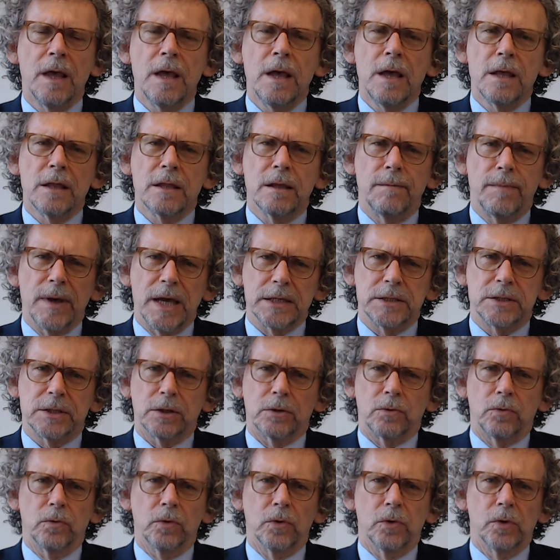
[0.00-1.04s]
The
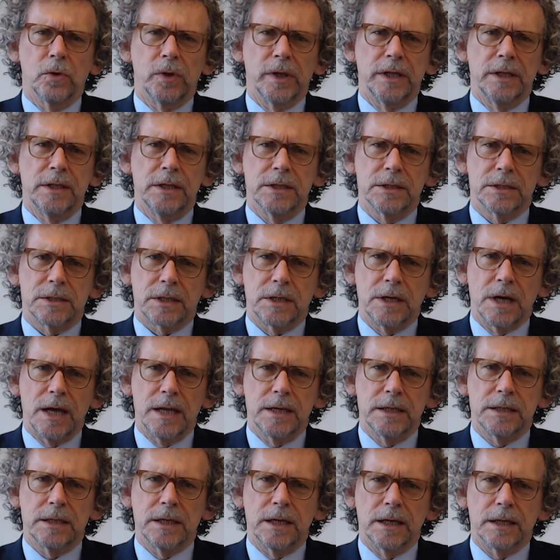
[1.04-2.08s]
basic rule in this
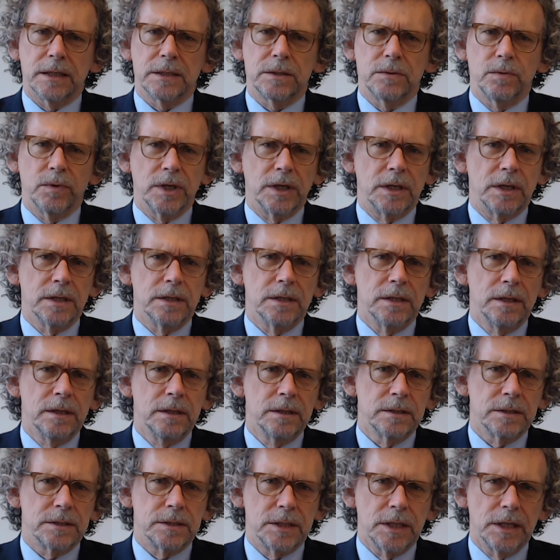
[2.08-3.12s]
context we can
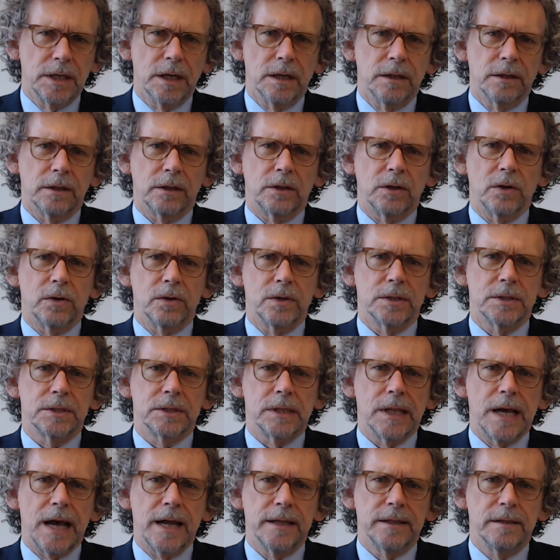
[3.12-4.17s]
see on the current
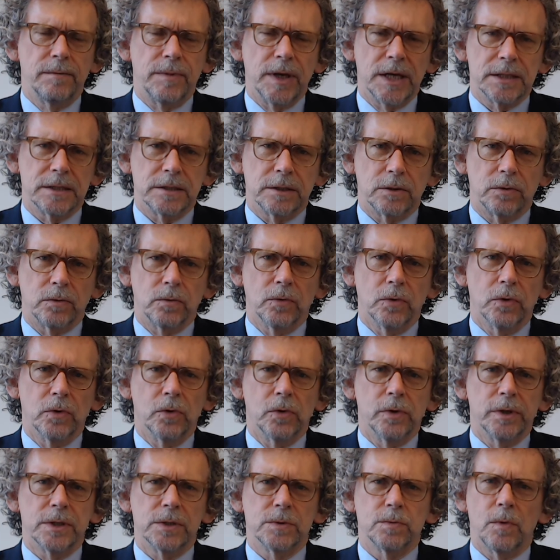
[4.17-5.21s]
slide. The basic
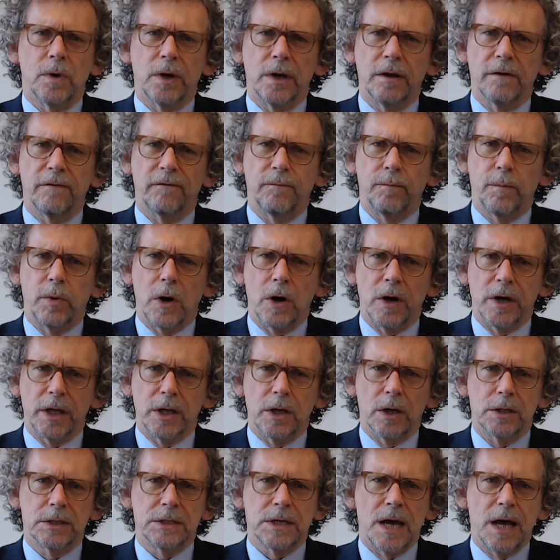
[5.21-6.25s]
rule is one of party
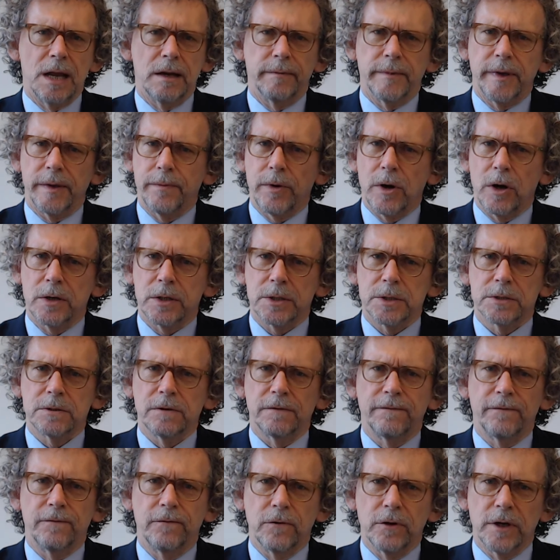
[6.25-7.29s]
autonomy. Parties are
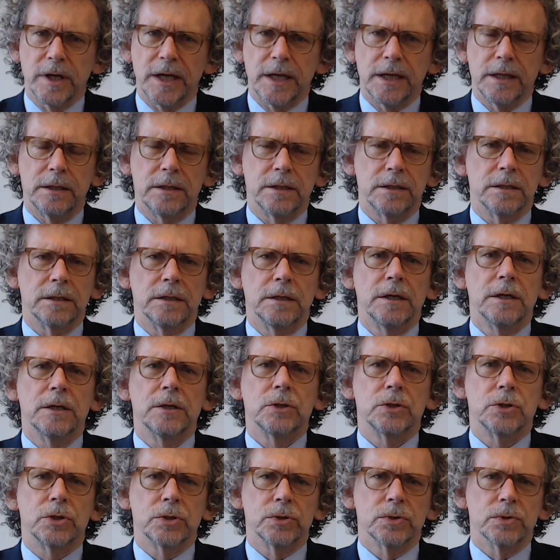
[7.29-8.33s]
free to
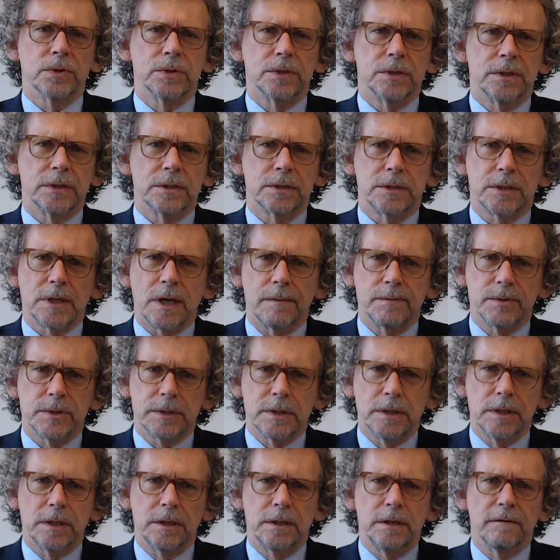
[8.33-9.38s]
choose the
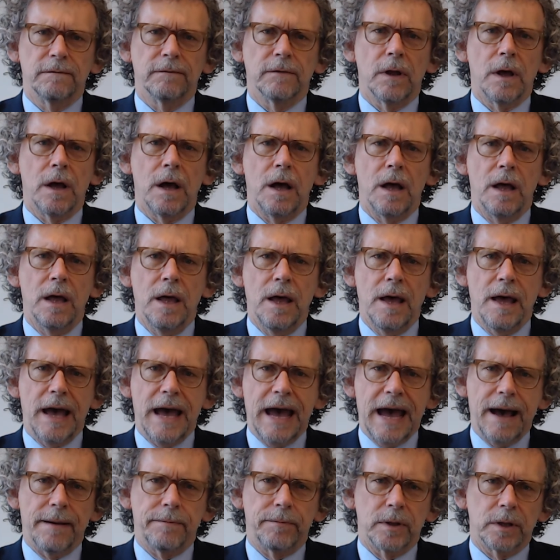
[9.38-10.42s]
substantive law
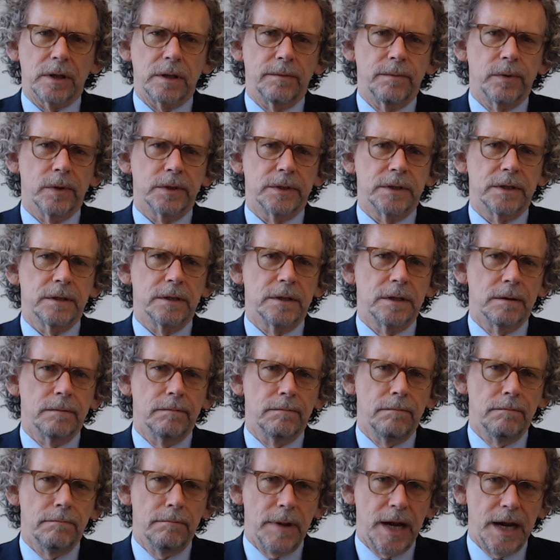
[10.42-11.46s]
applicable to the
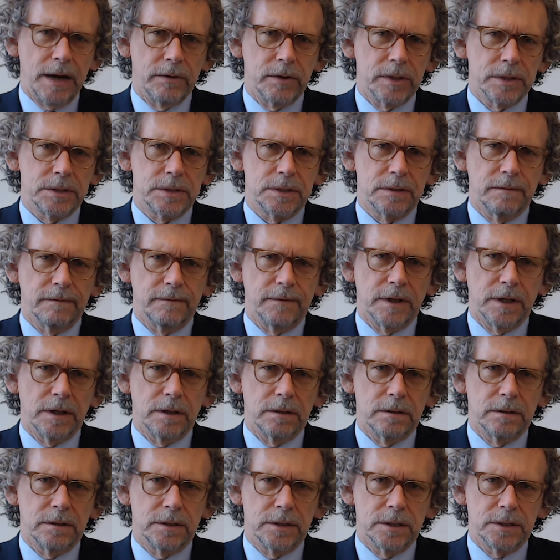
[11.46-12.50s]
merits of their
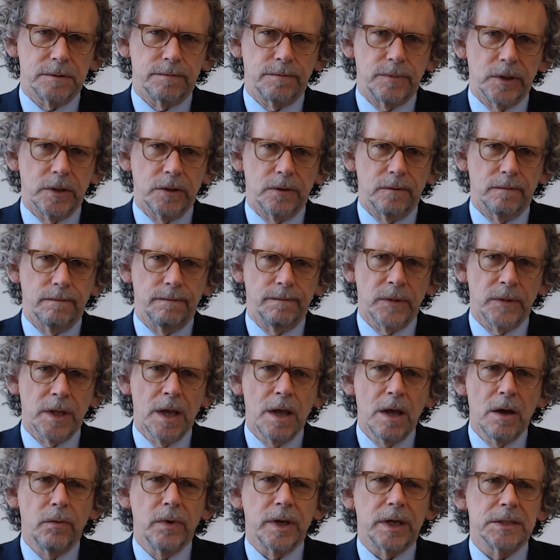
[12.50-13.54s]
dispute.
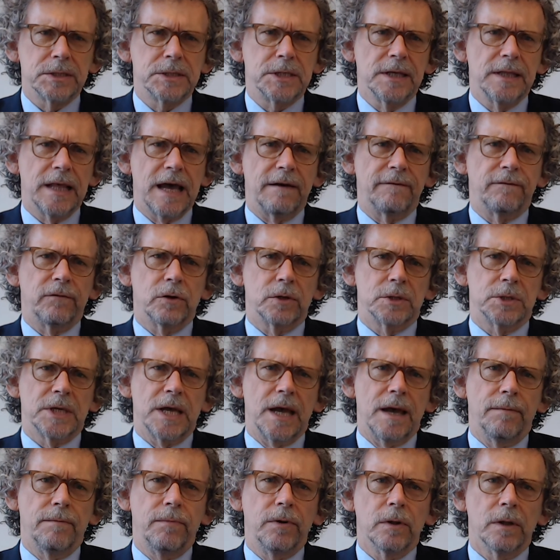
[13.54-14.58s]
We can see that, for
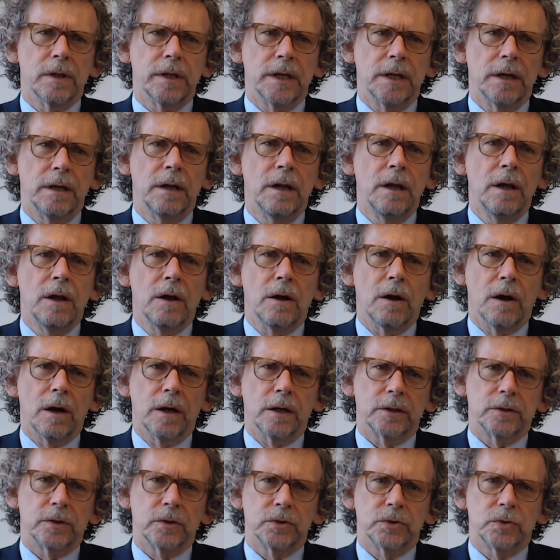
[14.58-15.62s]
example, in
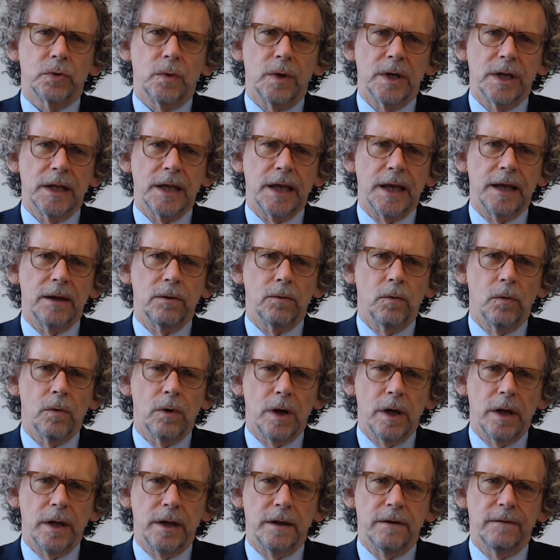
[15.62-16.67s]
Article
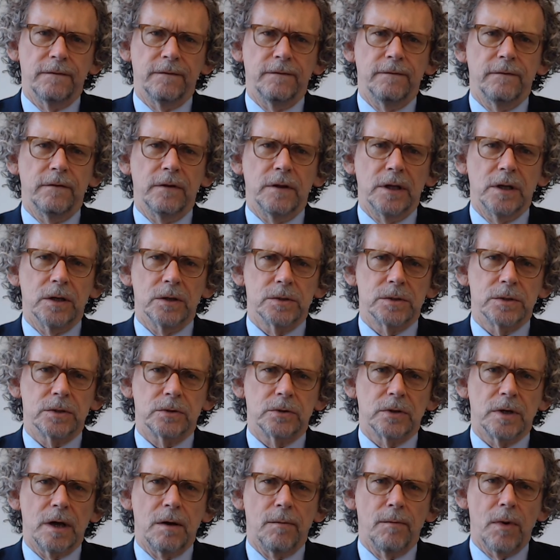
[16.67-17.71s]
28.1 of the
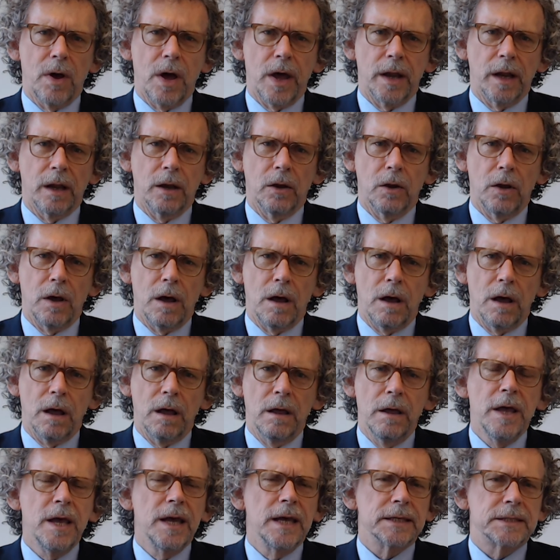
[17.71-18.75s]
UNCITRAL Model Law.
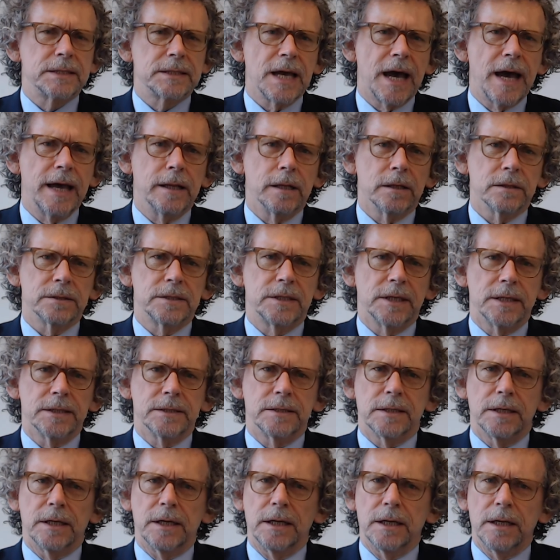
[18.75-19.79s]
Its title says
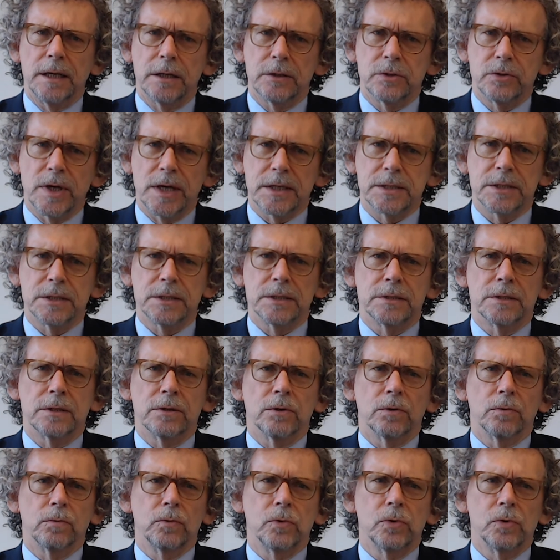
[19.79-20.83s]
that it addresses the
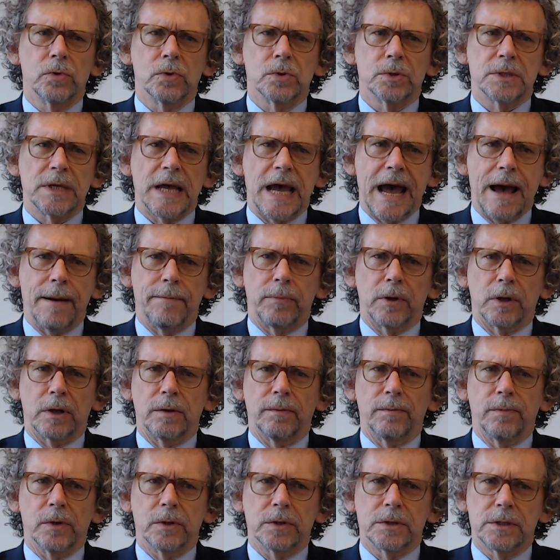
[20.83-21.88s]
rules
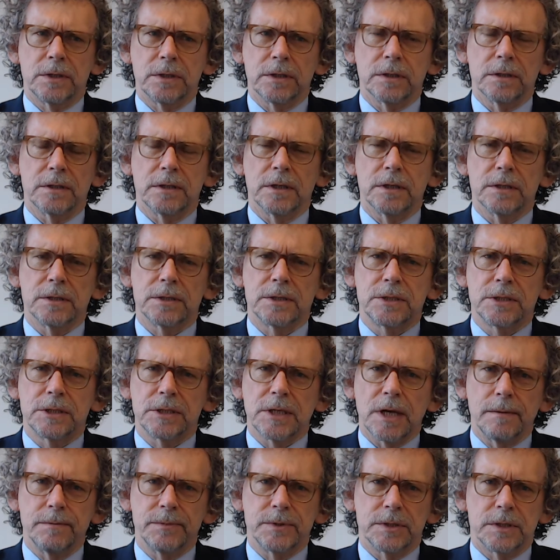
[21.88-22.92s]
applicable to the
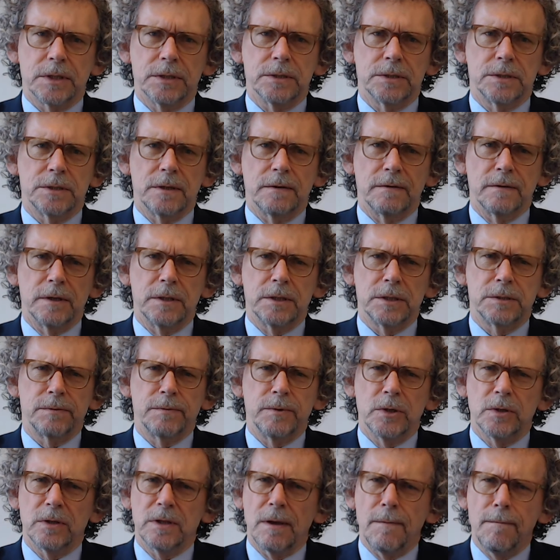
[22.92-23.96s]
substance of the
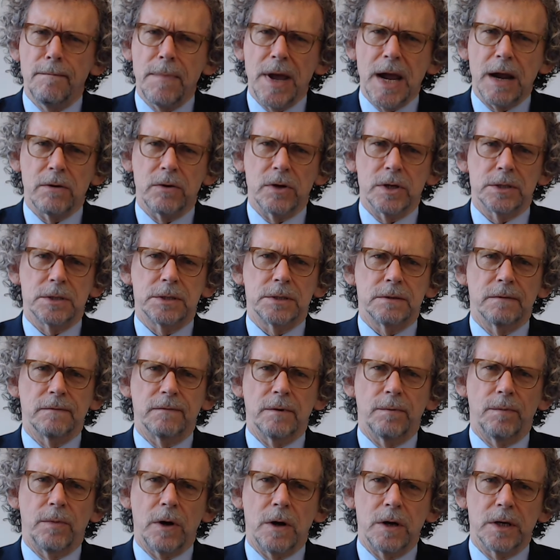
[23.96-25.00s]
dispute, the merits of the
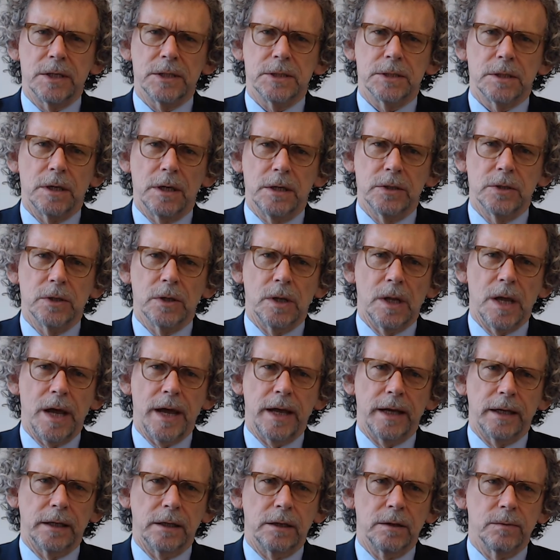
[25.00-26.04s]
party's
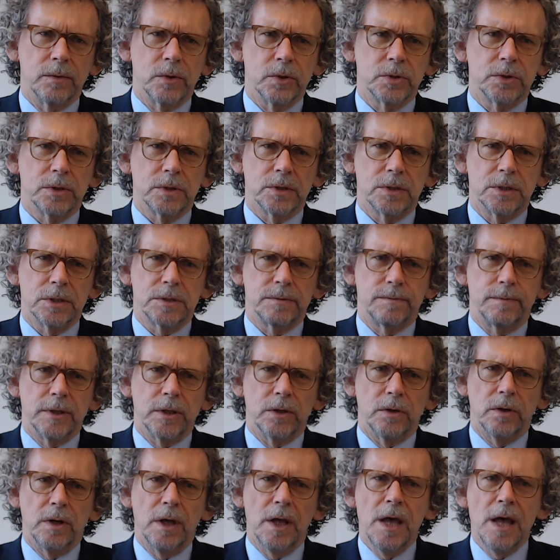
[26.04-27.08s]
underlying commercial dispute.